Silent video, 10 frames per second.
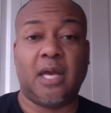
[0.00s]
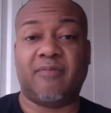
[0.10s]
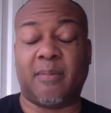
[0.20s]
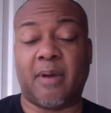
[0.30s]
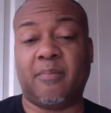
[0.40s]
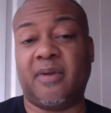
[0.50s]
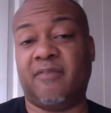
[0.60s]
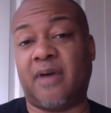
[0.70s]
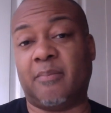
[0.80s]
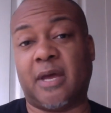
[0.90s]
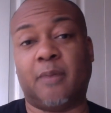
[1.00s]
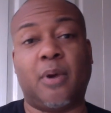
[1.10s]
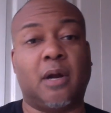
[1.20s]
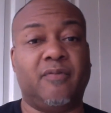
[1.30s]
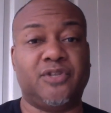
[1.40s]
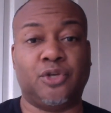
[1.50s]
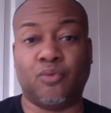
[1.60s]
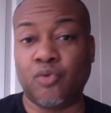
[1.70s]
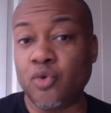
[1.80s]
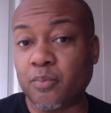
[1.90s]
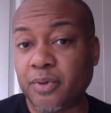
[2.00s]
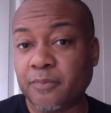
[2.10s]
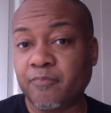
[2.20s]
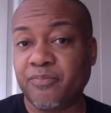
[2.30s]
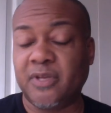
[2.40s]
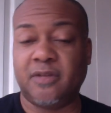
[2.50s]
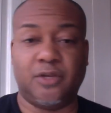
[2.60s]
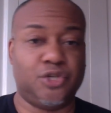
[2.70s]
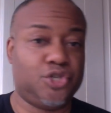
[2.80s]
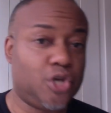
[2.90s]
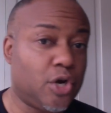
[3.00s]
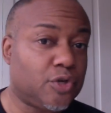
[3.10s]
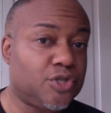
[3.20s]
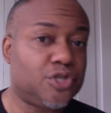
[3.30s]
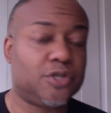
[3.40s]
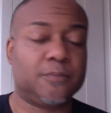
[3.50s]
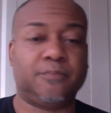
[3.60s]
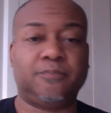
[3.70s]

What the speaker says: if I'm not a part of this group, this church,